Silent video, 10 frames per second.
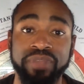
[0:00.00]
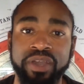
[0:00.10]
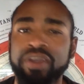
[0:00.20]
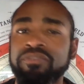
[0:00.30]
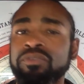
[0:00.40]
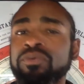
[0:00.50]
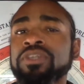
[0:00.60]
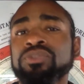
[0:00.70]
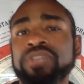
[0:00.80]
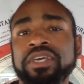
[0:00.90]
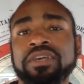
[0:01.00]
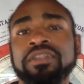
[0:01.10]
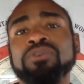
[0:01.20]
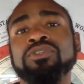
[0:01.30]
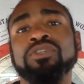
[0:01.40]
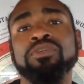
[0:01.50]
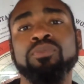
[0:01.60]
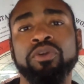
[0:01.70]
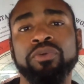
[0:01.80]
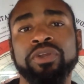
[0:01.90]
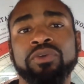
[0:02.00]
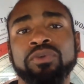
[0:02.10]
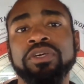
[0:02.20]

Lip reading: However, once you take a closer, more critical